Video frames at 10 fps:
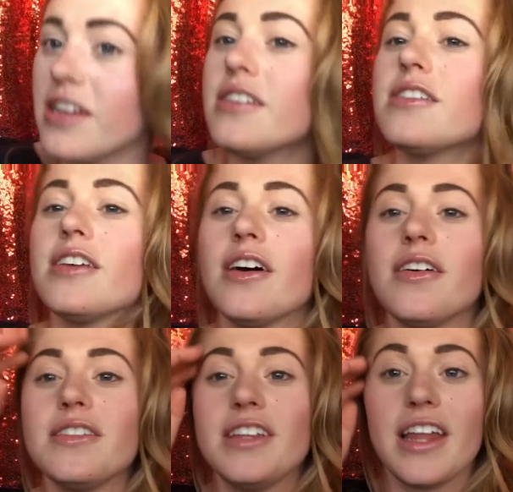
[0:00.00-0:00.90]

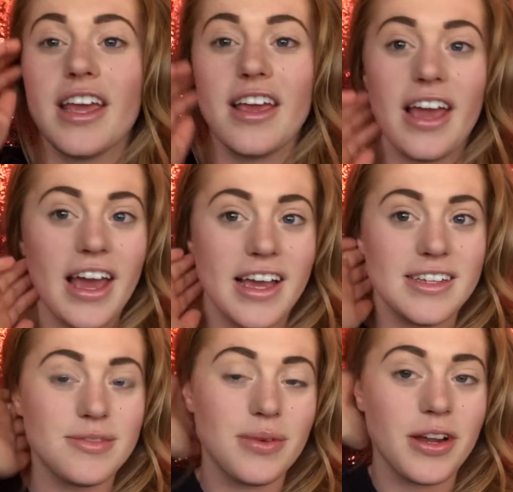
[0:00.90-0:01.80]
So today, you
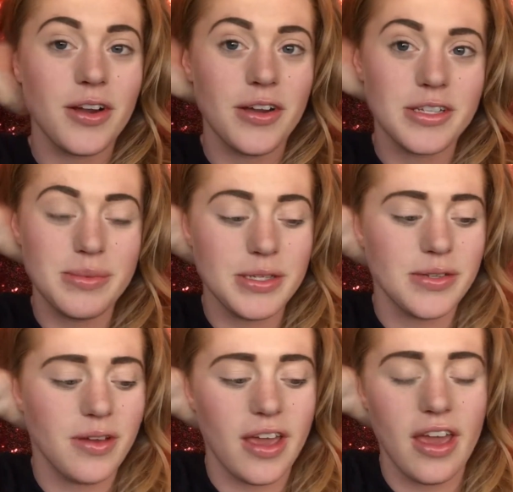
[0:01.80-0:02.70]
guys, we are going to be
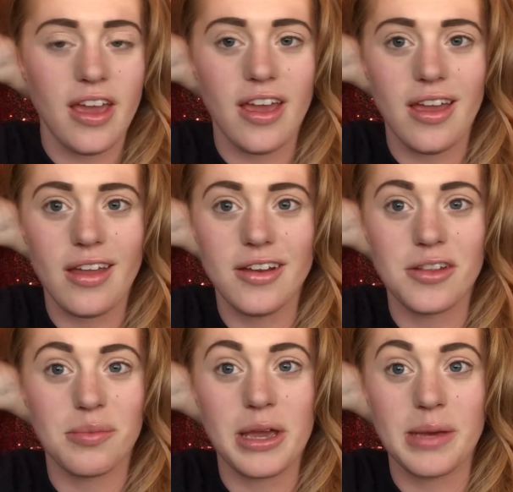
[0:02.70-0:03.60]
doing
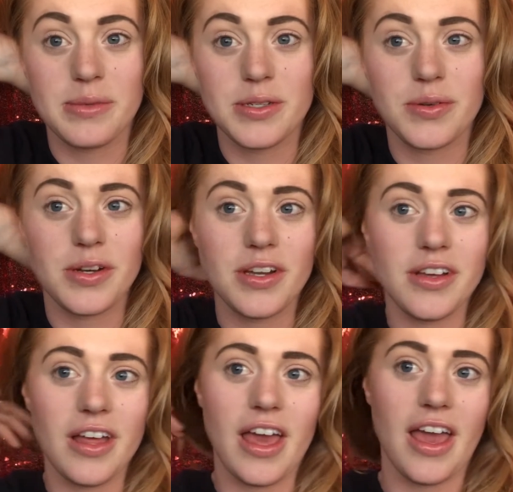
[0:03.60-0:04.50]
another makeup
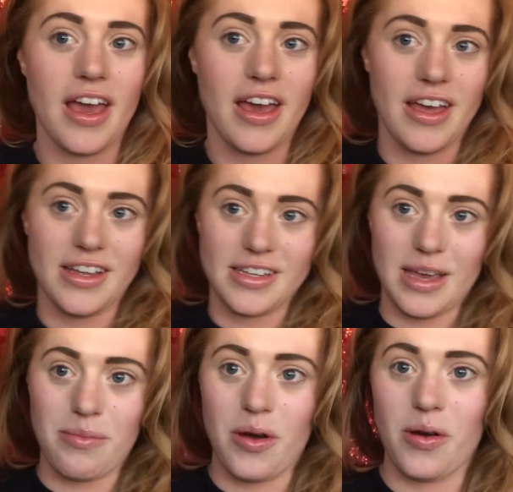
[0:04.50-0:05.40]
tutorial, and
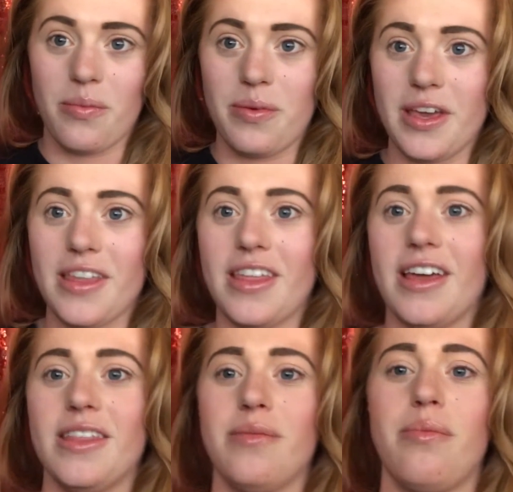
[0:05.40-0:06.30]
I'm hoping
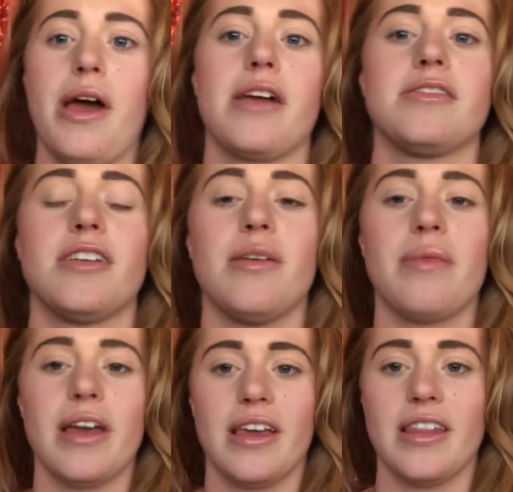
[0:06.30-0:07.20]
that the
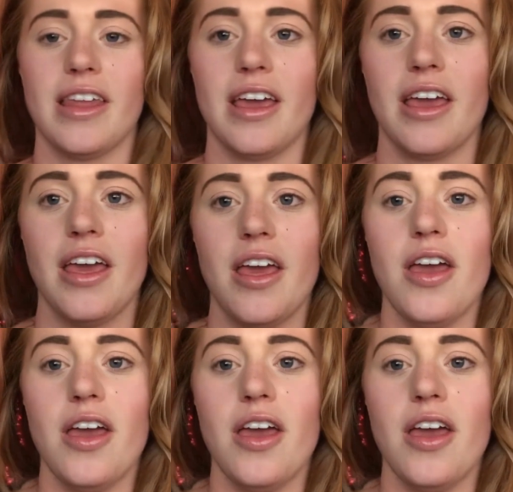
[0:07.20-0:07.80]
backdrop, I can like